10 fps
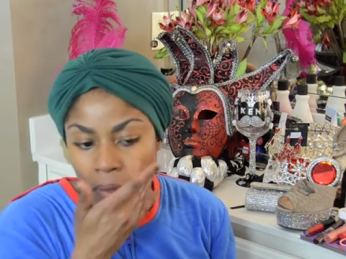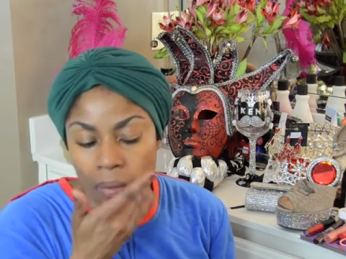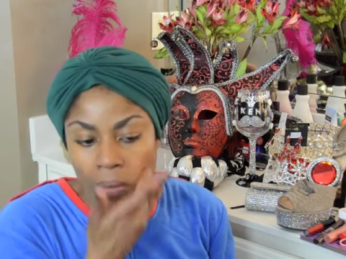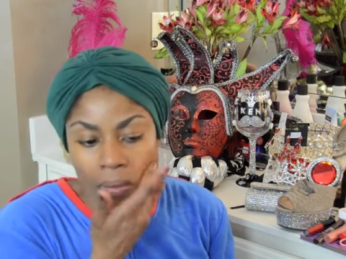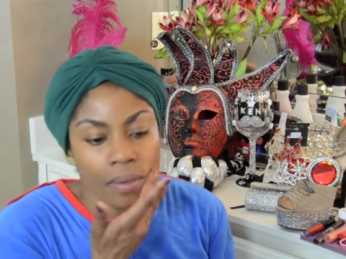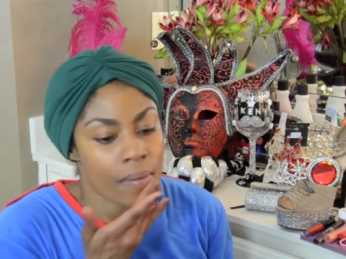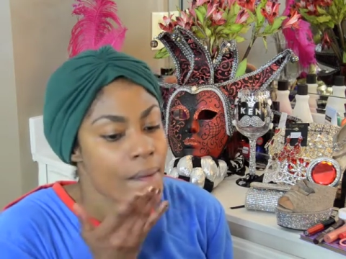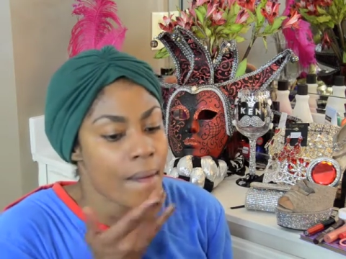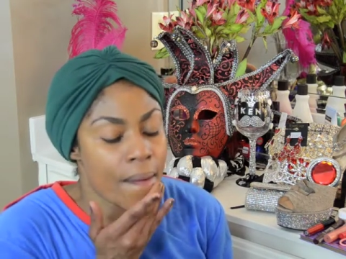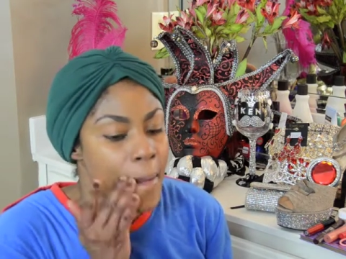My real
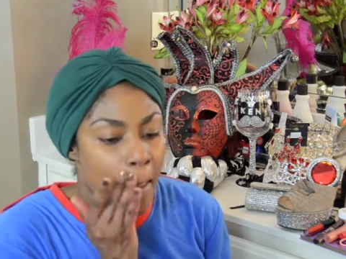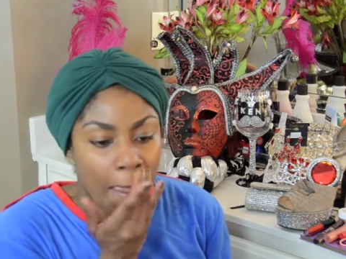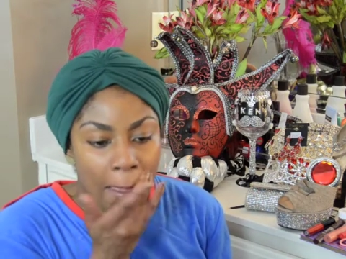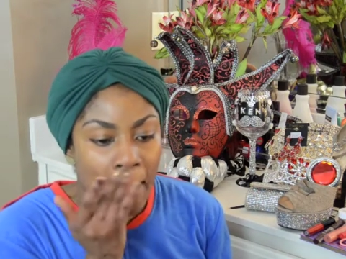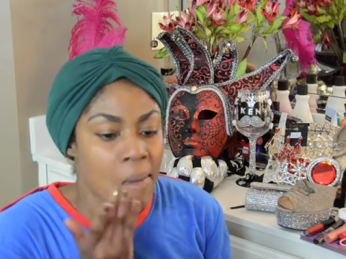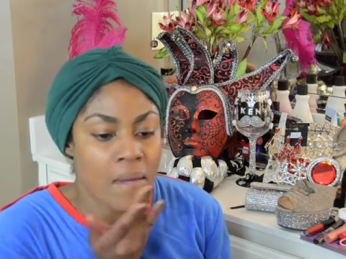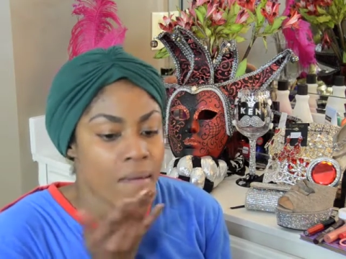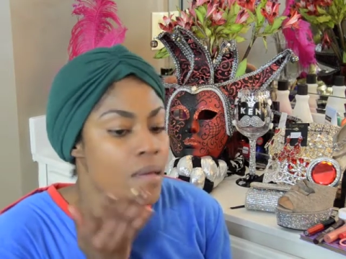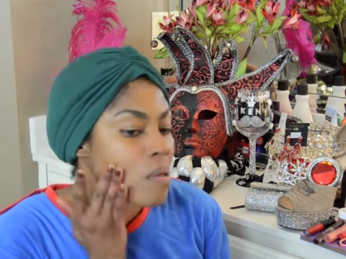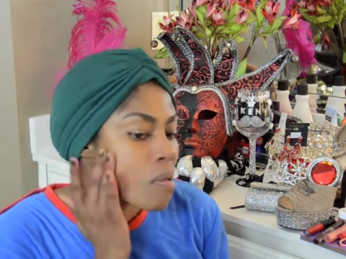problem areas are my cheeks
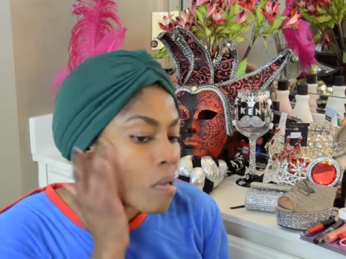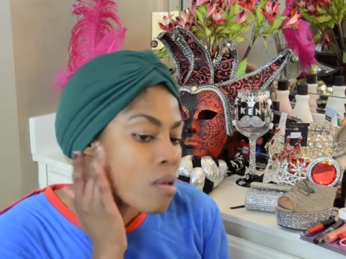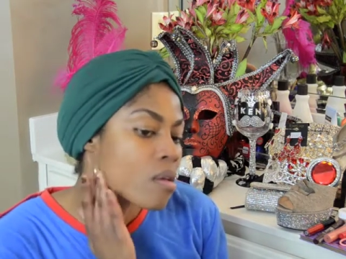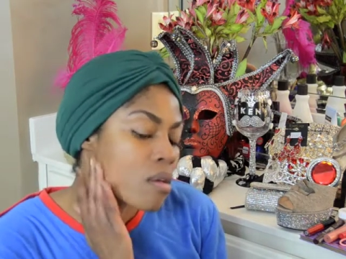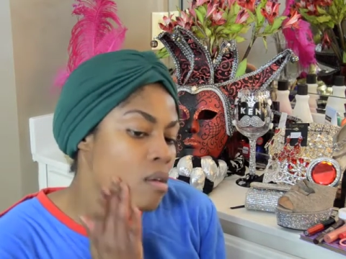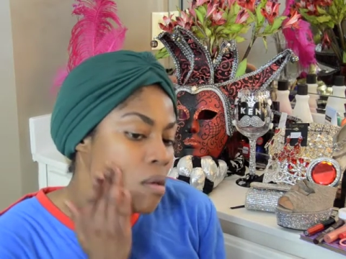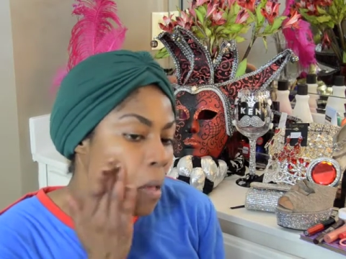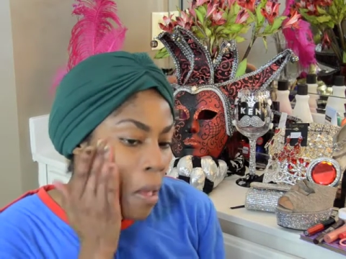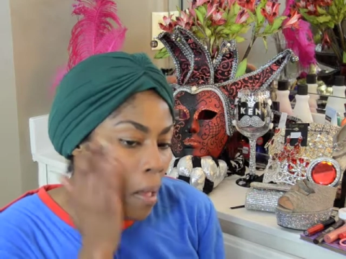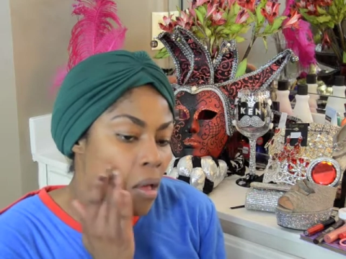because I tend to get
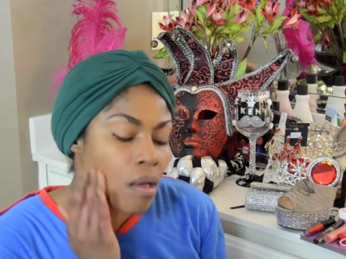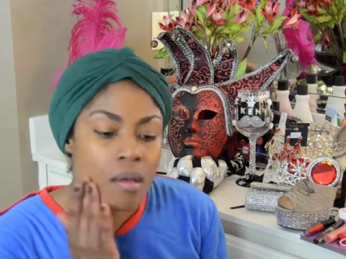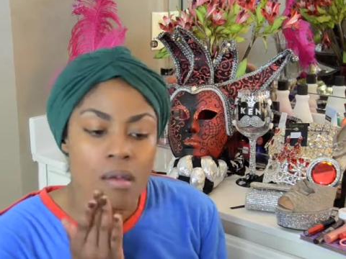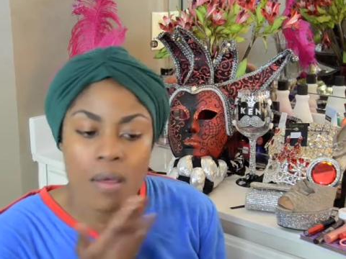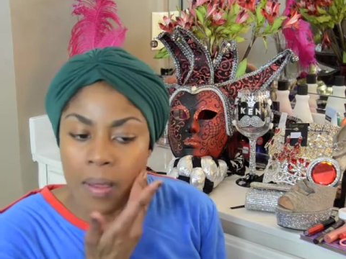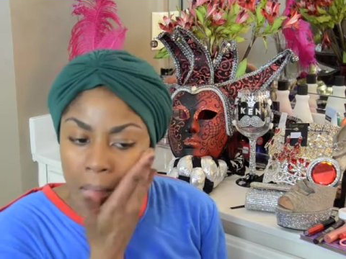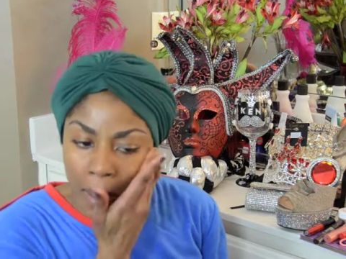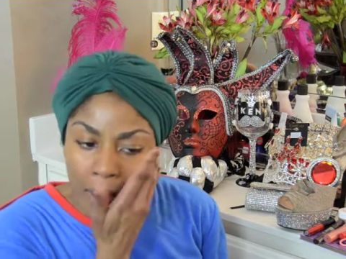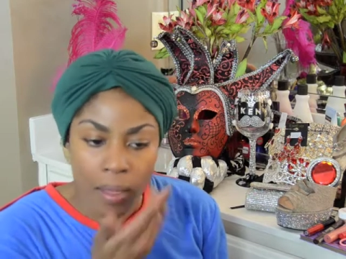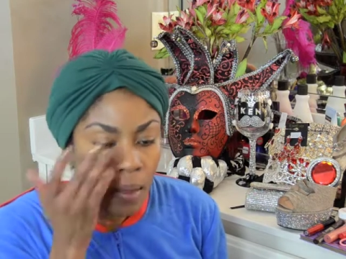acne there, so
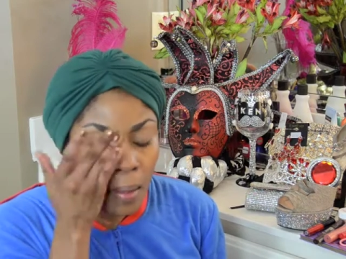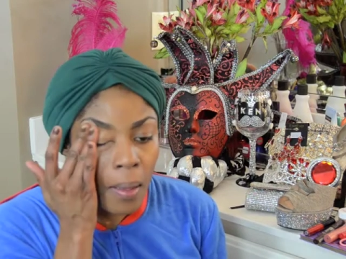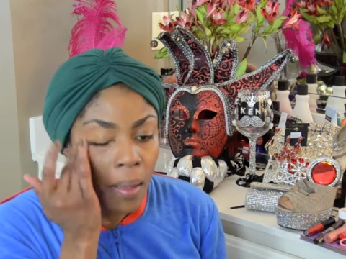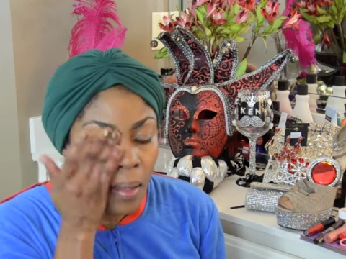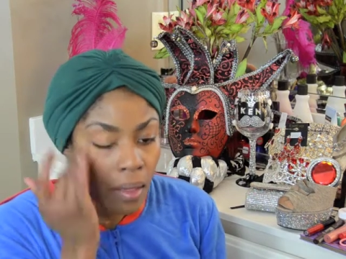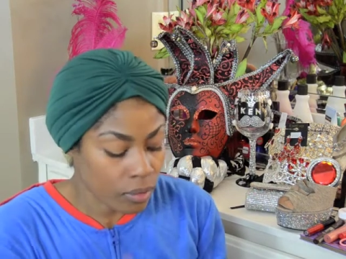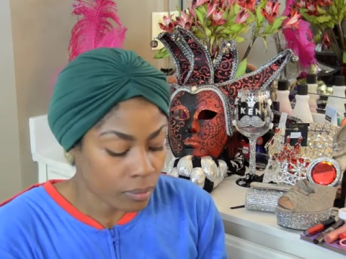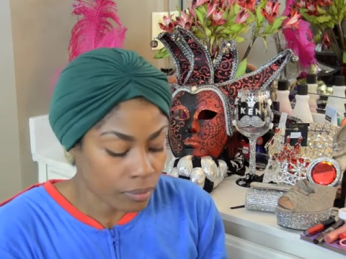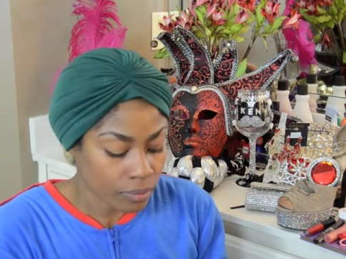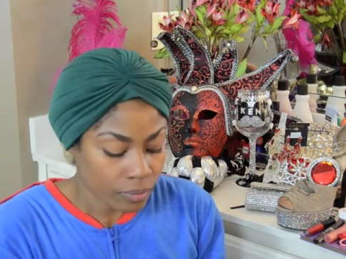we'll put a little bit more
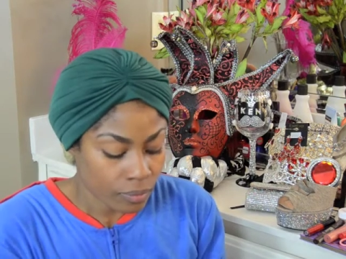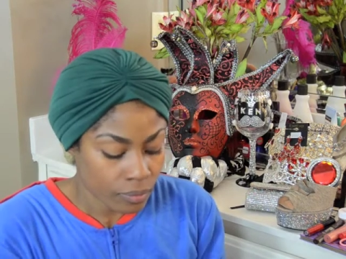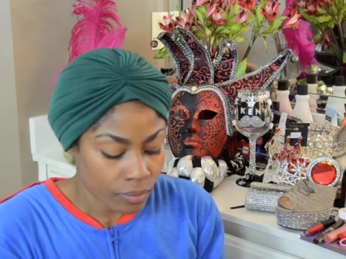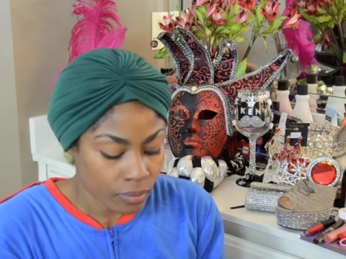coverage there.